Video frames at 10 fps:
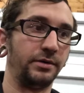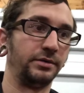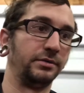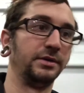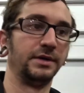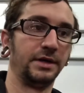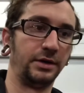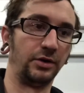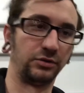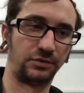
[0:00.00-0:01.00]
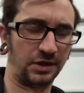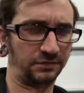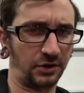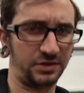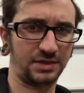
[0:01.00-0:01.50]
and it's
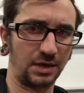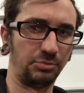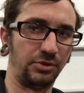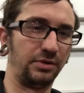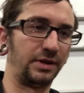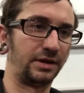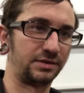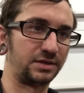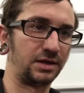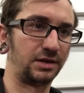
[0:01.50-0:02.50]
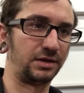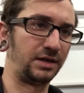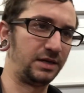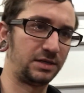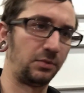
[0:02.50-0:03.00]
very simple, and it's an
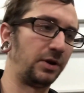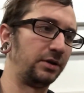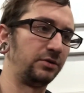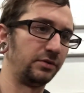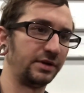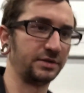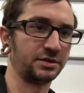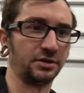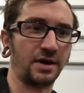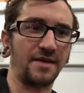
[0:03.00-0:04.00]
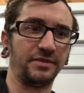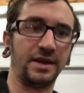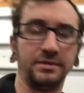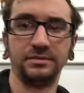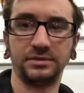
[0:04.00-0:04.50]
easy way of doing it. So having
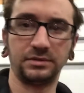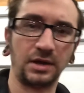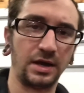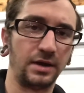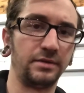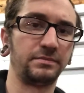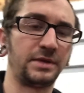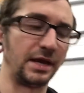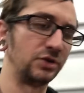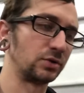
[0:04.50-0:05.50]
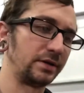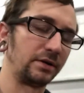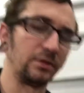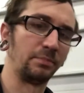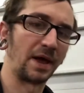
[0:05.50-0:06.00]
that gauge right there
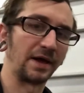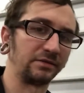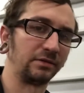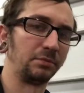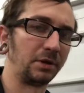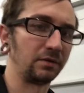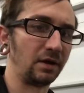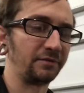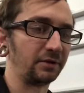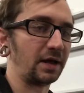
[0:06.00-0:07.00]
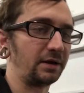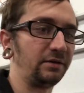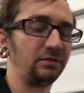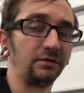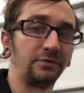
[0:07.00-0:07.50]
in the back is going to make life a lot
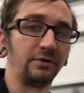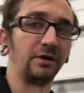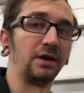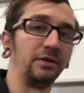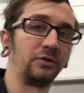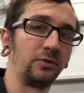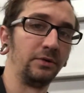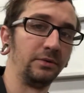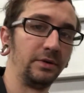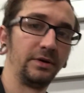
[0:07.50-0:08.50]
easier for the crew.